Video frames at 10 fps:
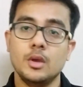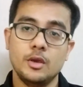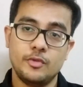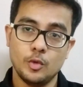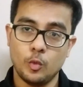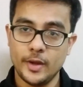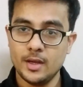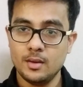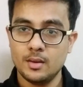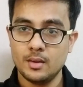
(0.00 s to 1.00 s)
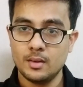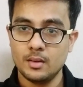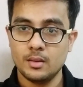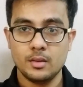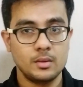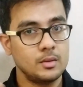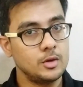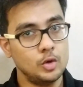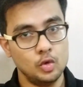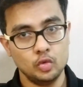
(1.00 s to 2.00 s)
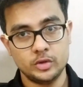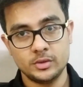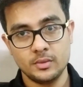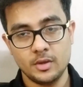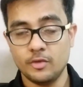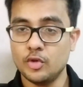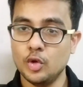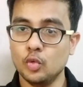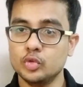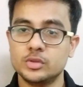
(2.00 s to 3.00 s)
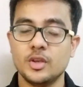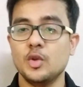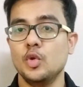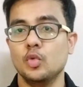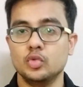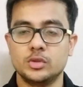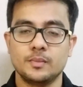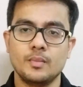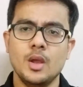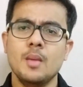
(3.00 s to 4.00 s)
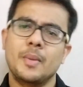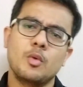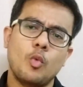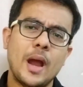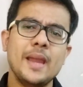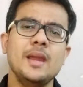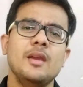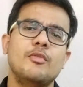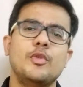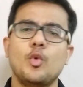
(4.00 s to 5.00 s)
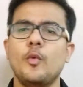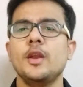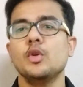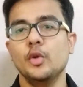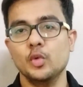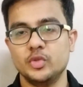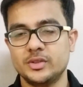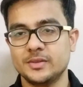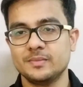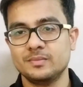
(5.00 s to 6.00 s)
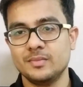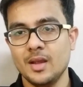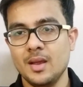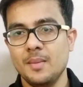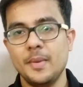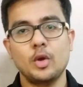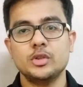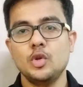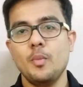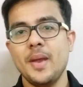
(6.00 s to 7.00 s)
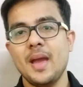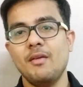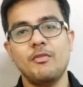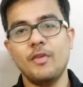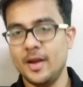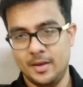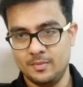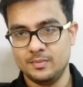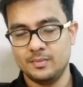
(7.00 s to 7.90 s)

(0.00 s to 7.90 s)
If you win, you lose. If you lose, you lose. But why if you win, you lose? Because you may have won.